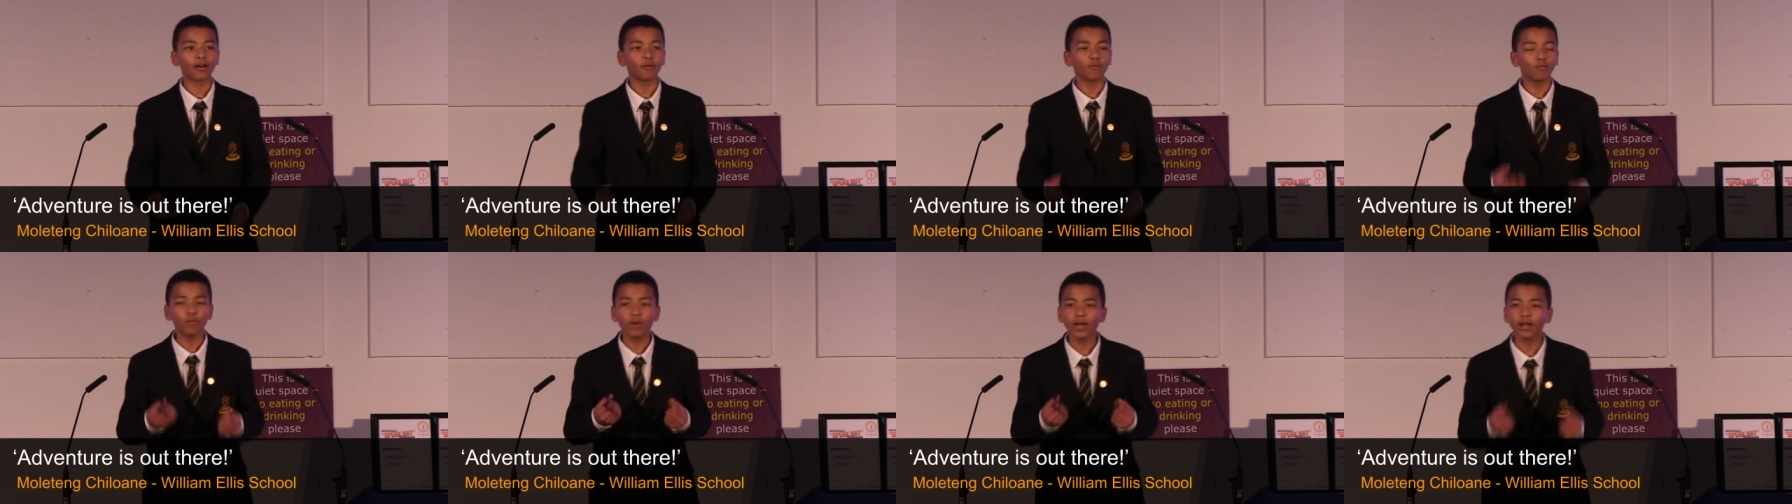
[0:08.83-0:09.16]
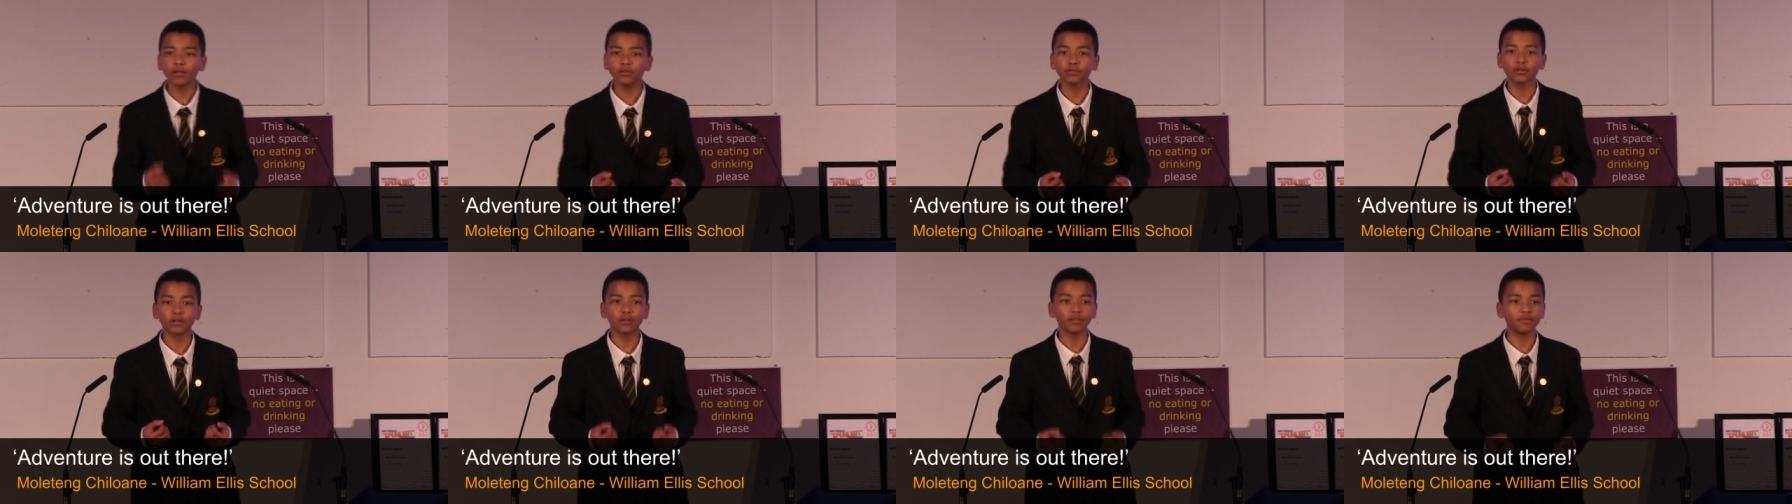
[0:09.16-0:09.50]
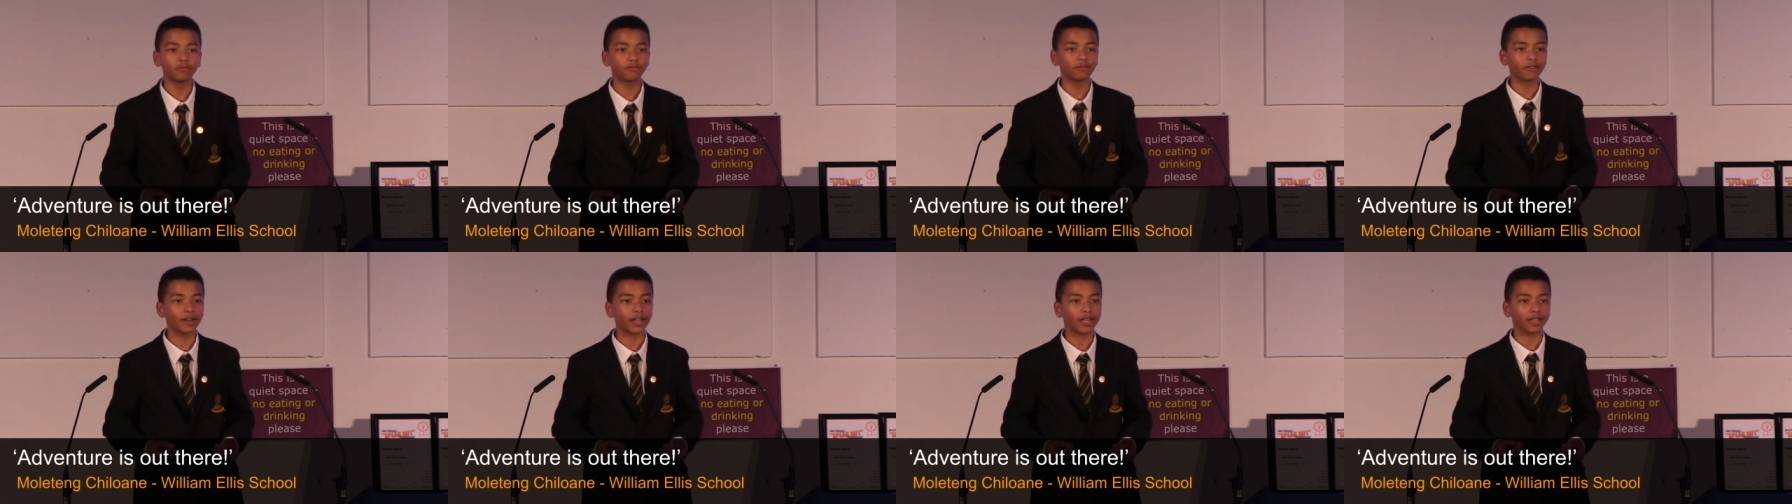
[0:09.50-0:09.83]
well-known
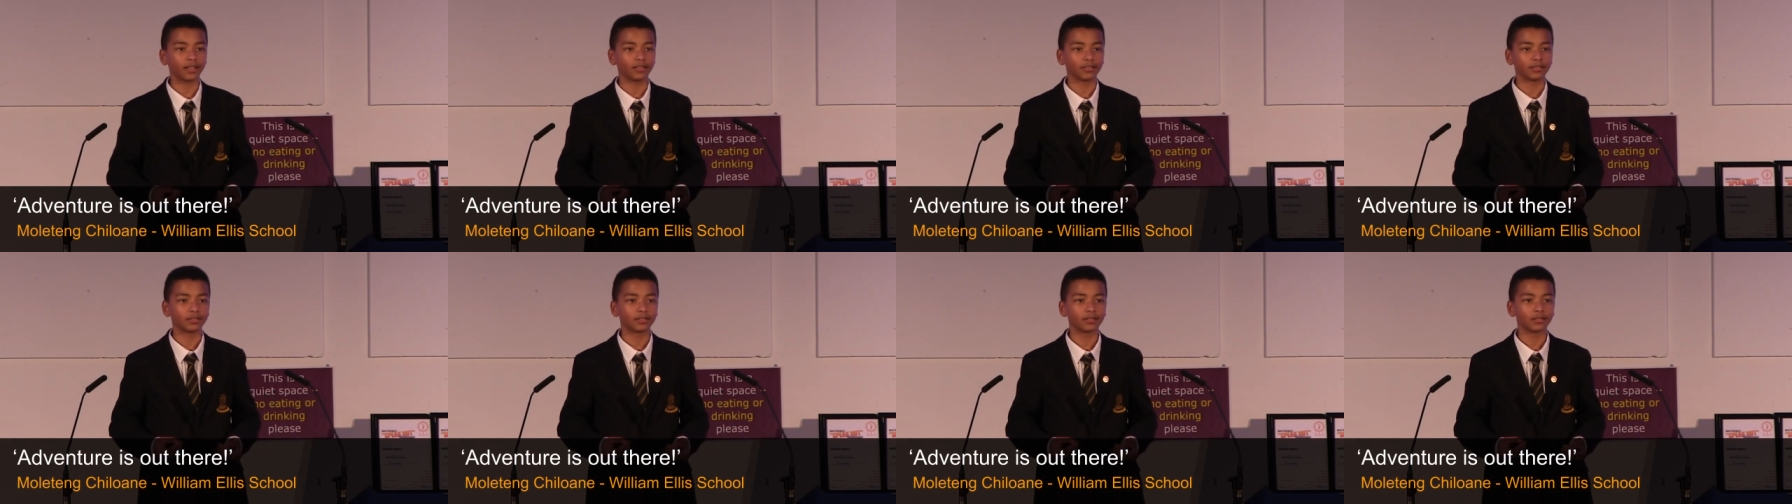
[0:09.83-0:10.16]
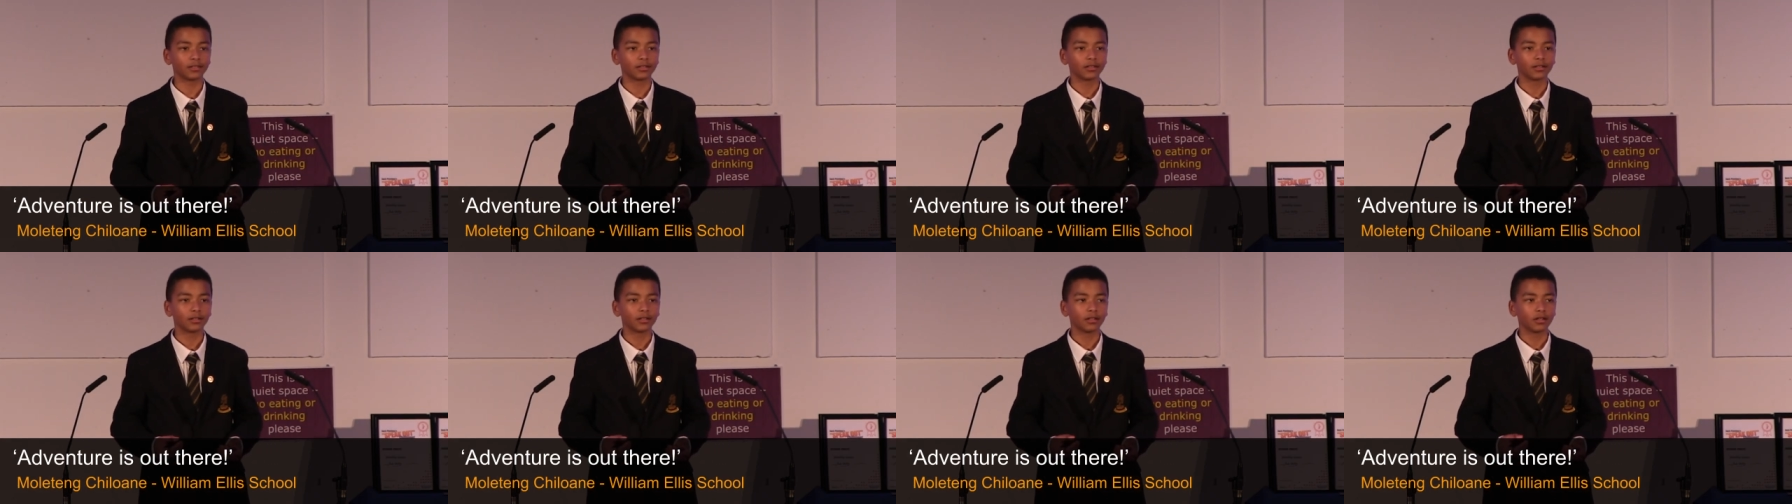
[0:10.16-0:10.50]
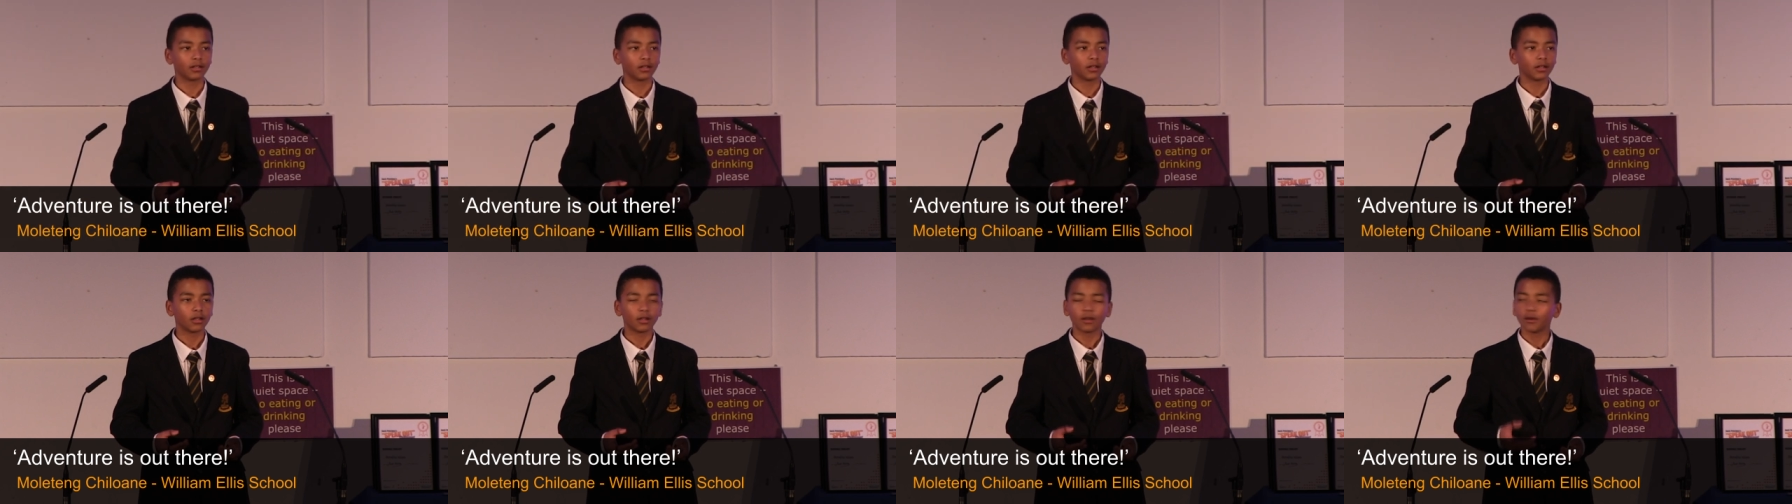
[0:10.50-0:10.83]
phrase?
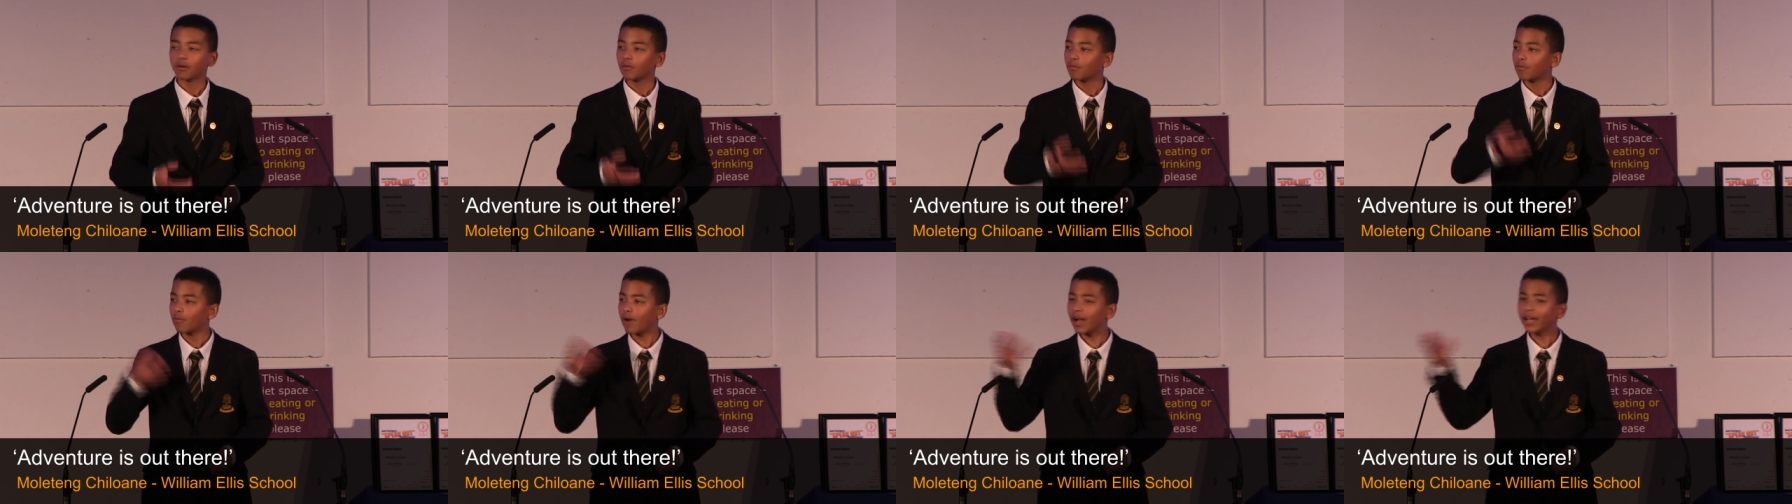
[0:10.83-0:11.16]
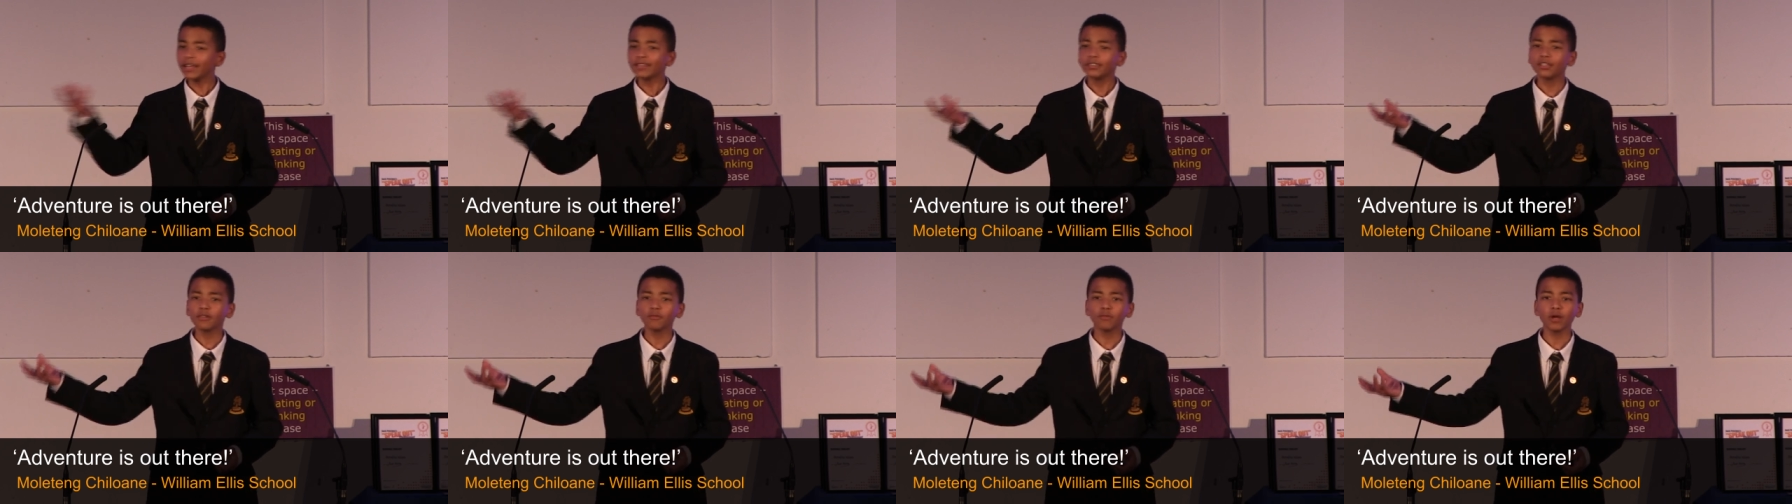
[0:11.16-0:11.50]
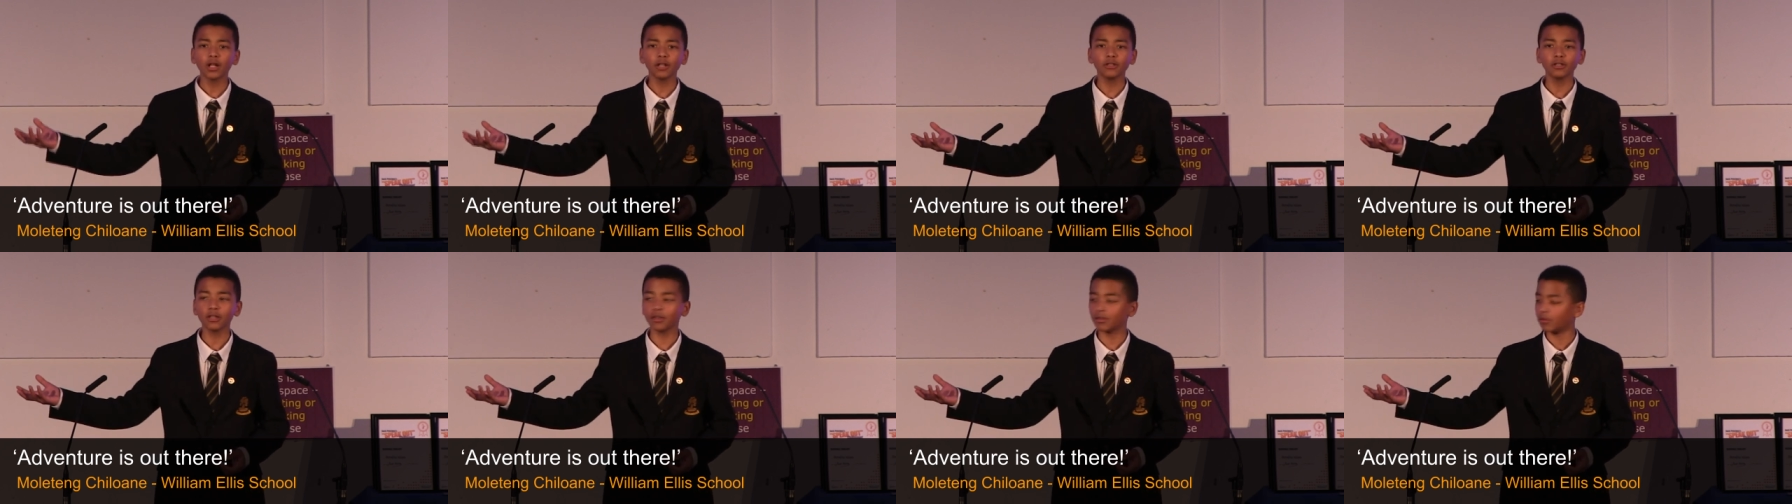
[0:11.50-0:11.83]
Why is it
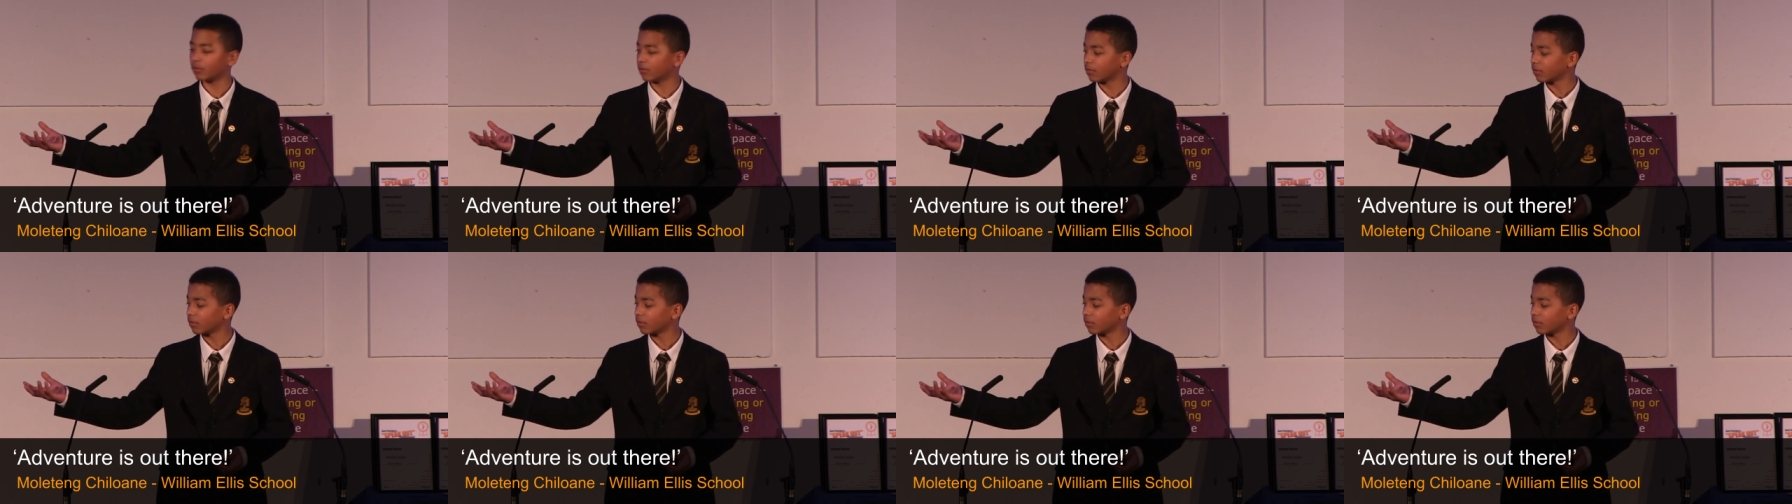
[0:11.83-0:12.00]
well-known?